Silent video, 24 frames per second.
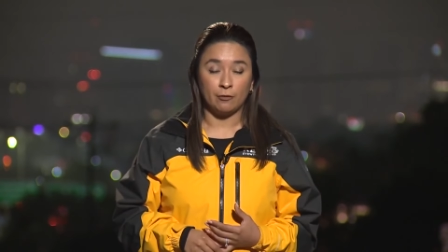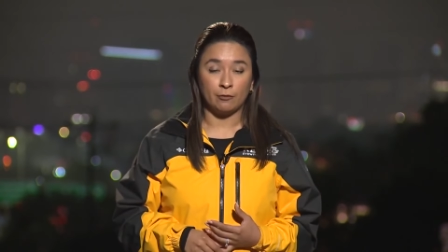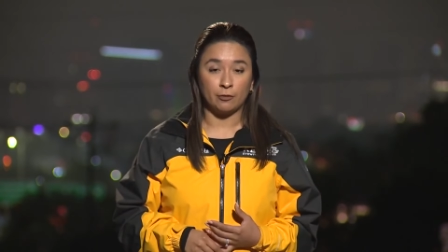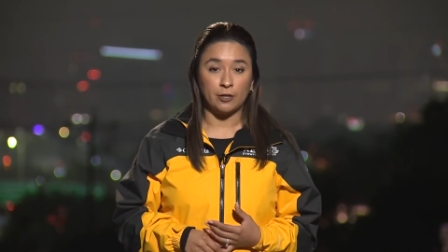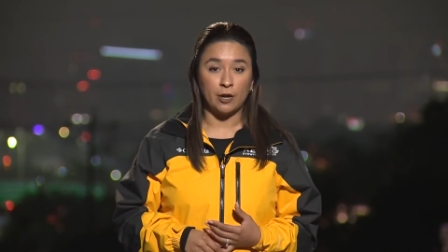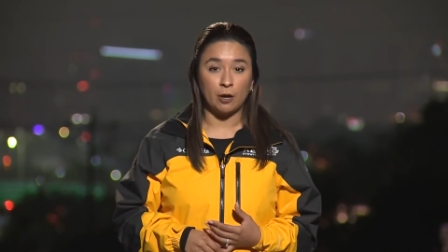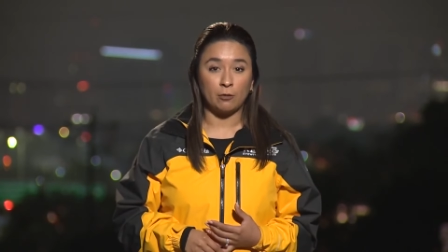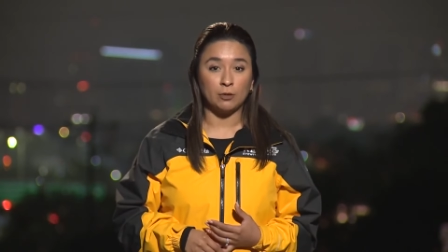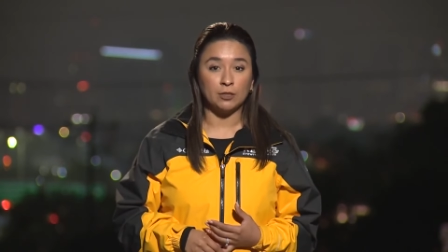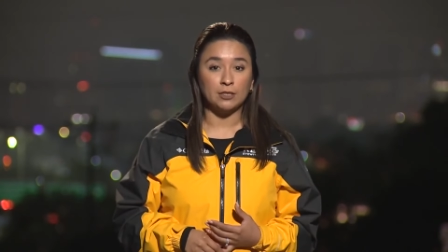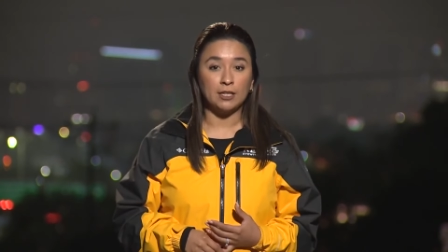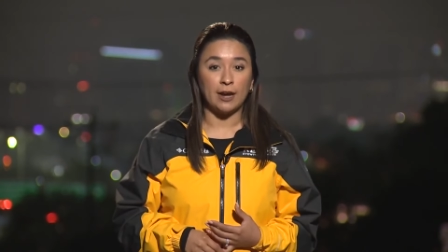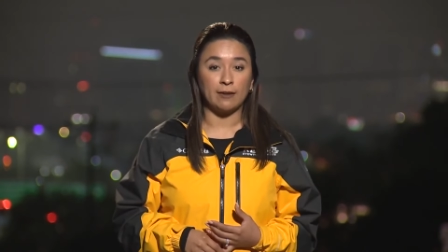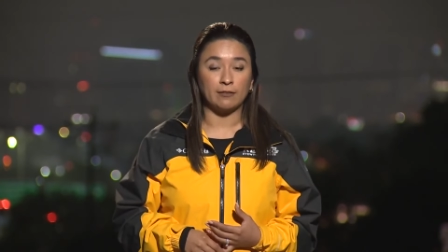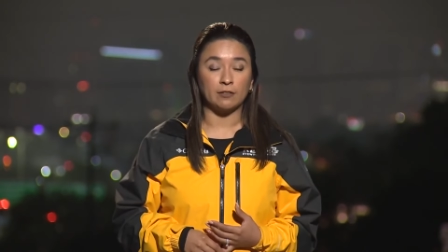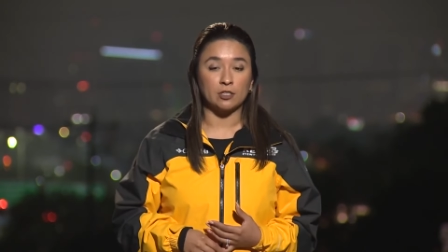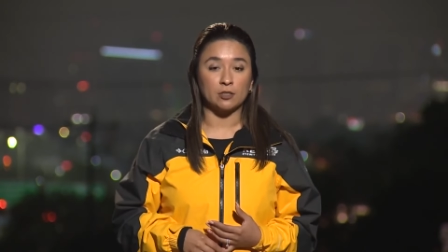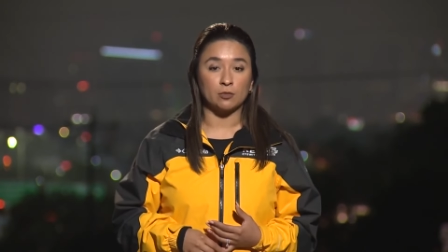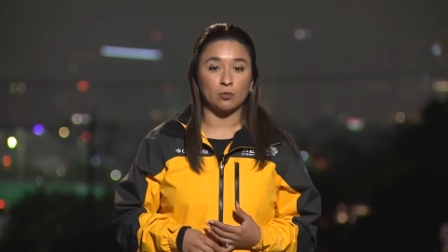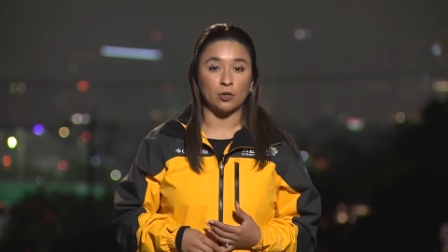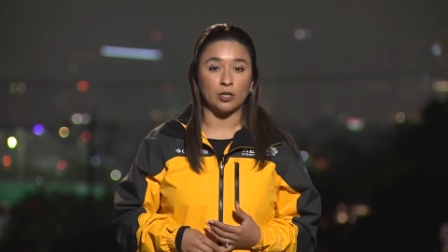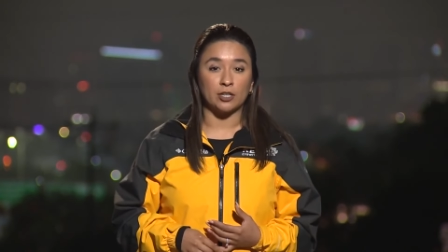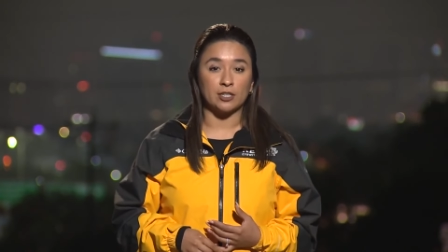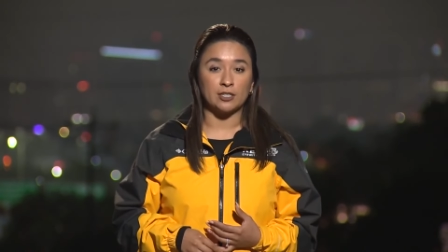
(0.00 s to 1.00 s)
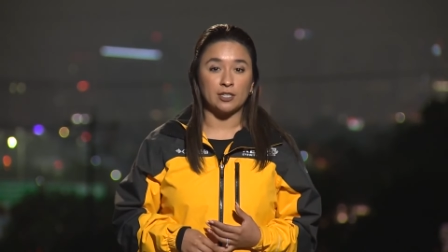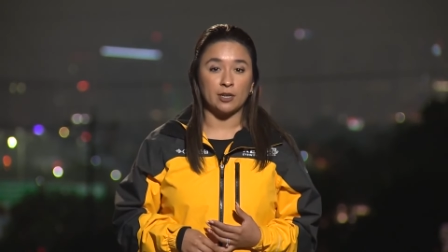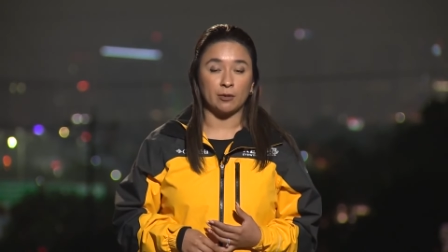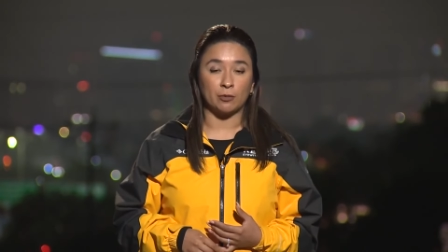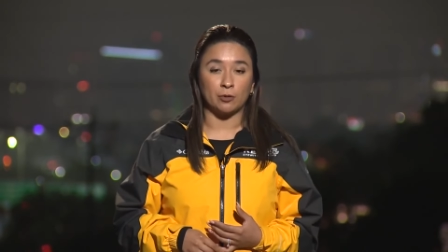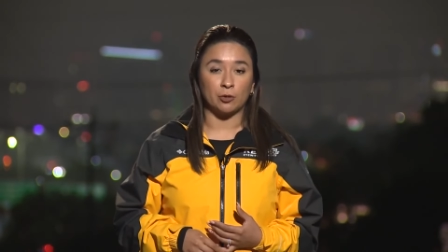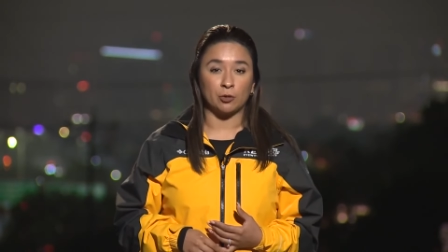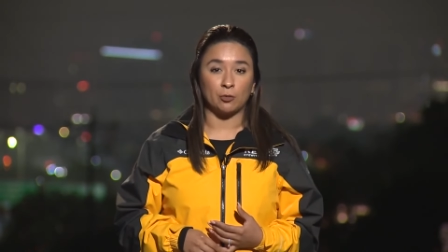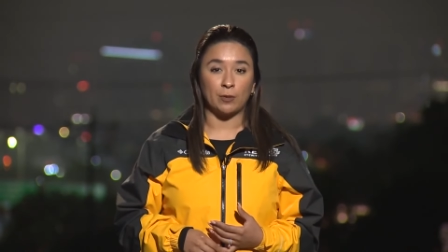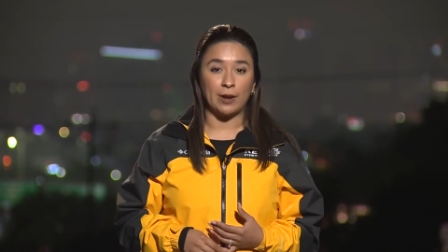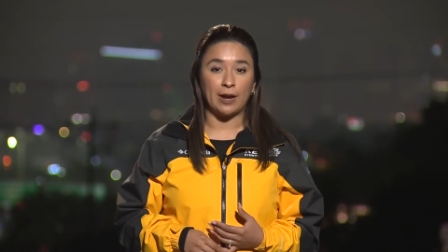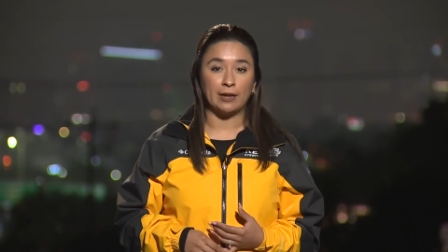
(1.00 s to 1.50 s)
For now, we're live this morning.
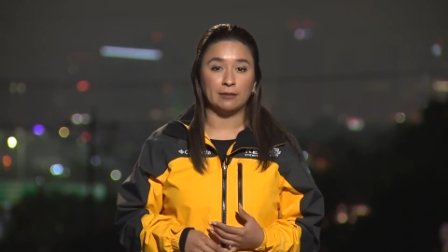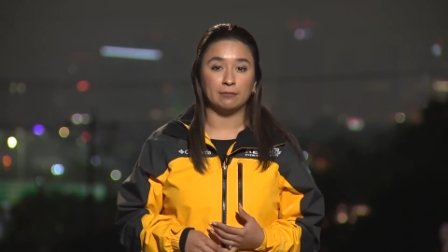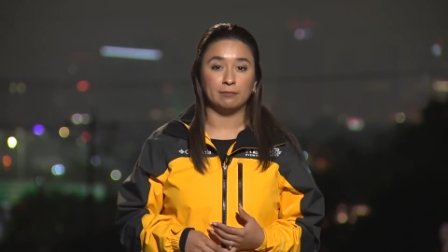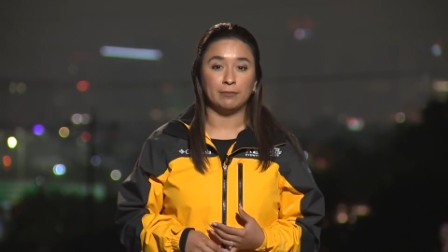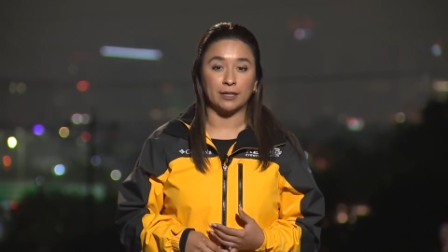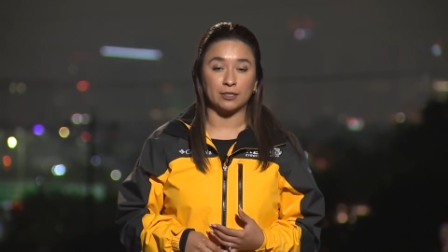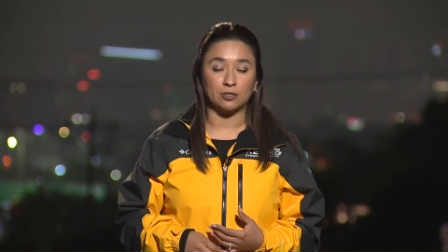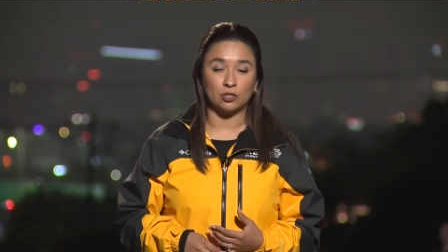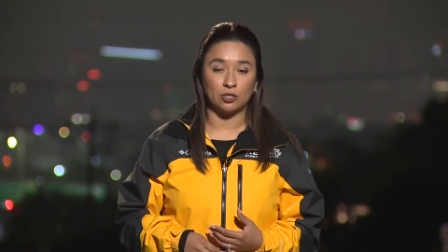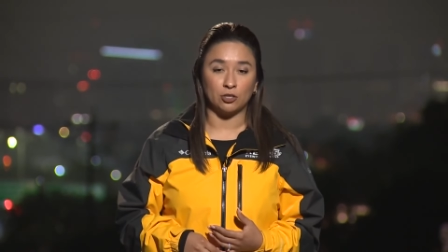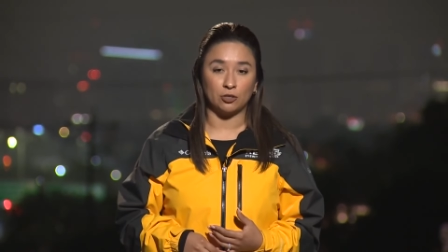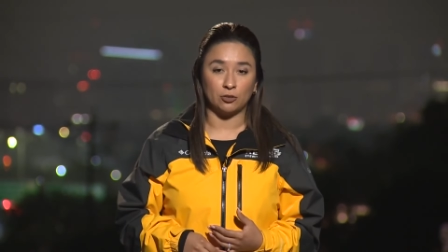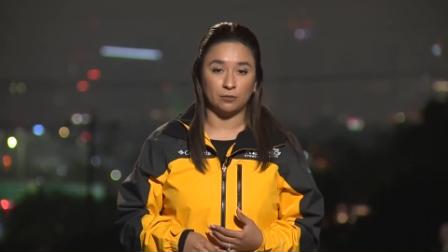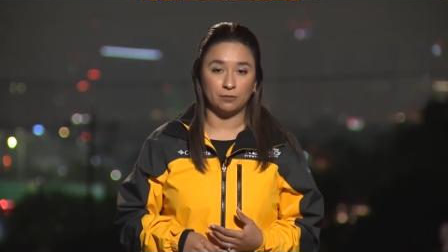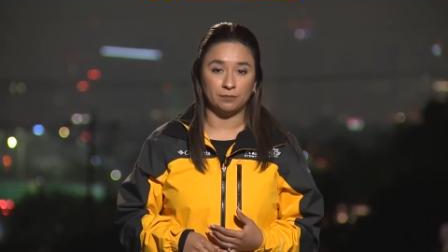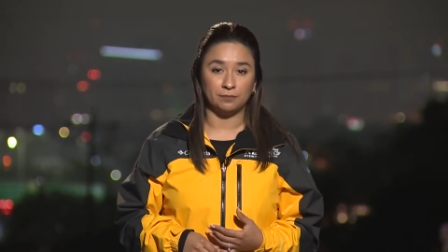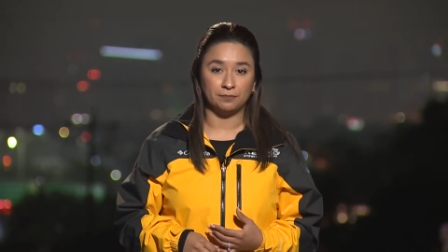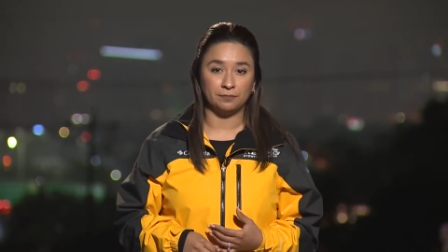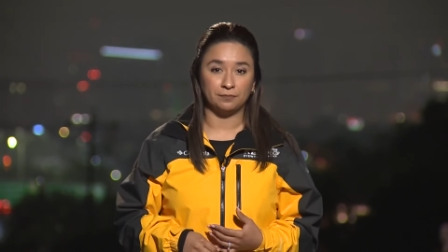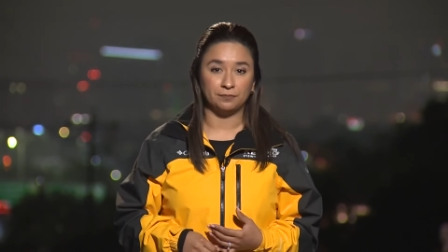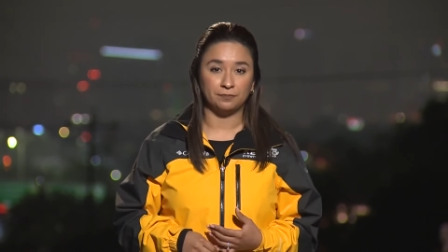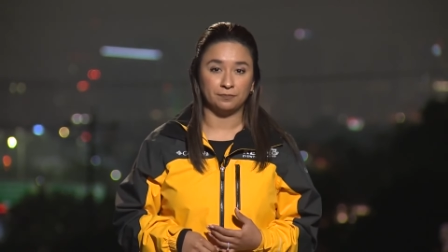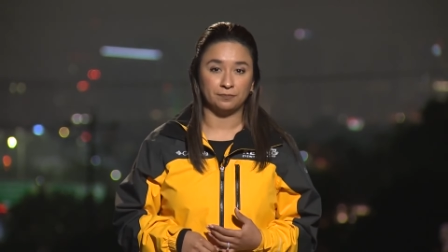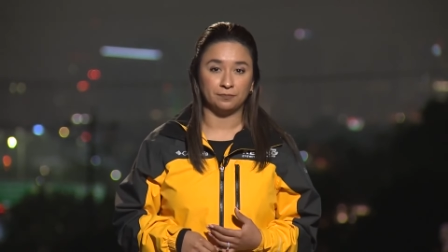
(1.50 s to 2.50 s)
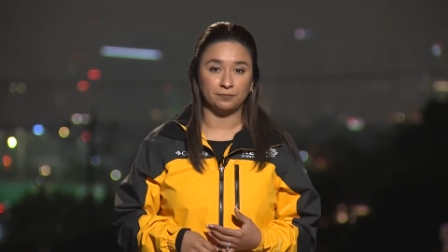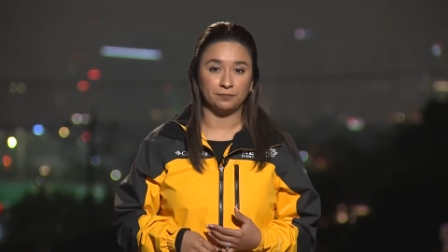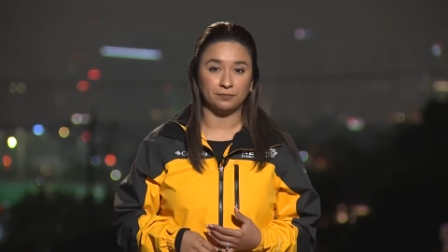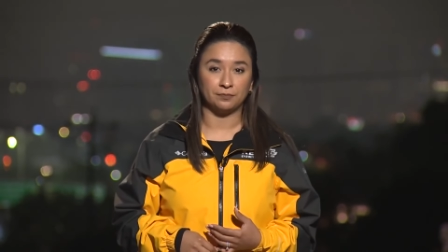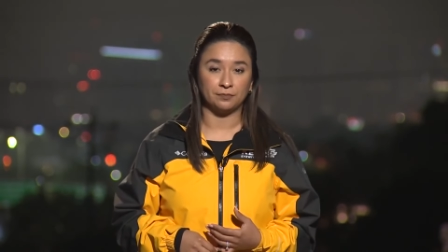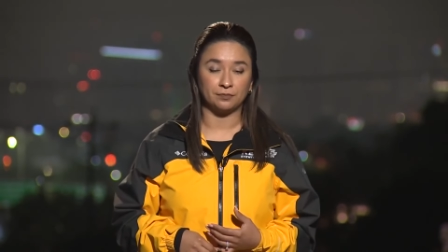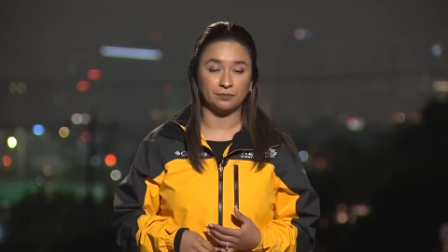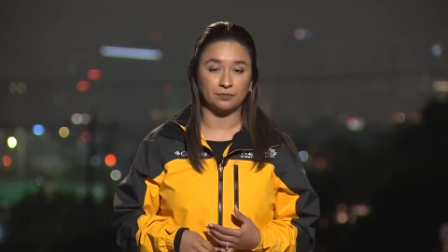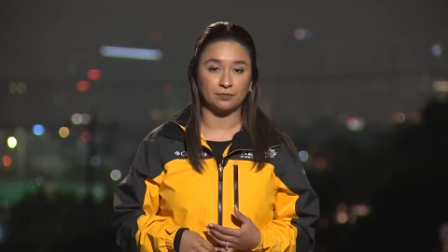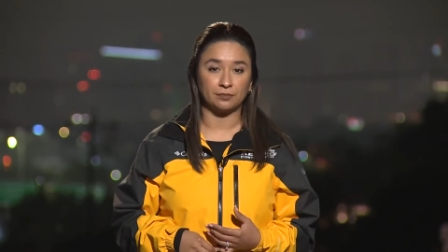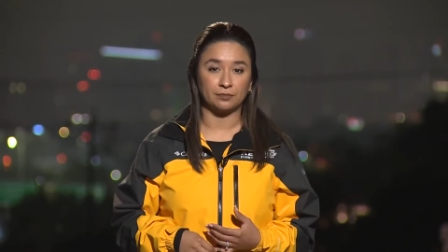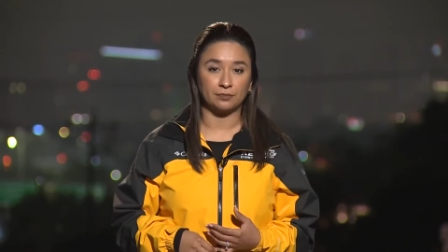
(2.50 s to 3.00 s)
Sarah Duran, back to you.
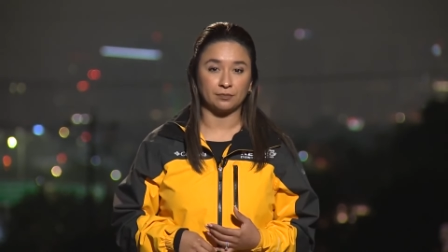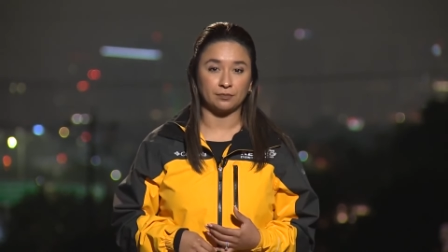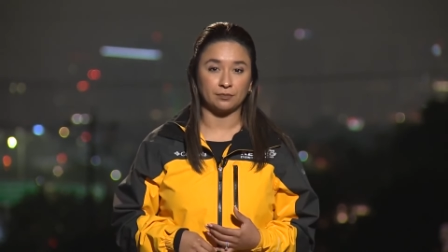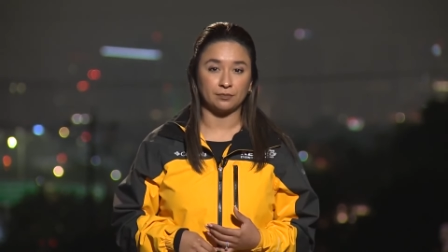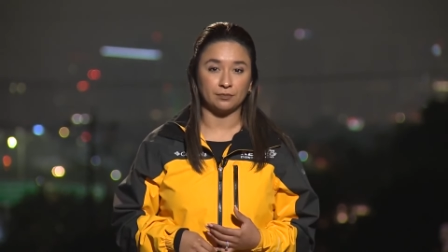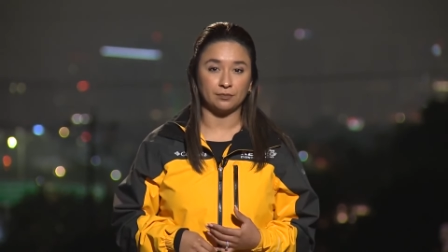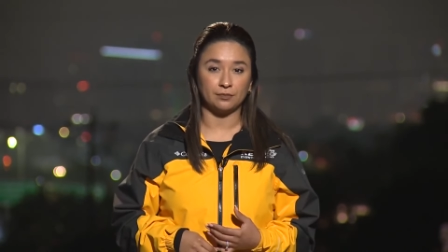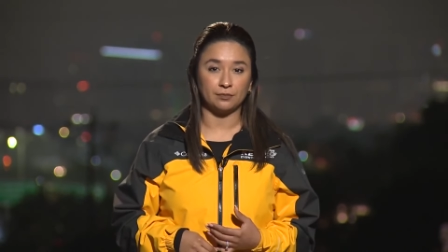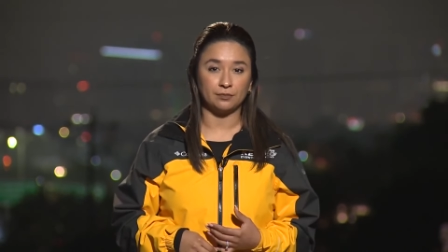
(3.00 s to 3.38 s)
Thank you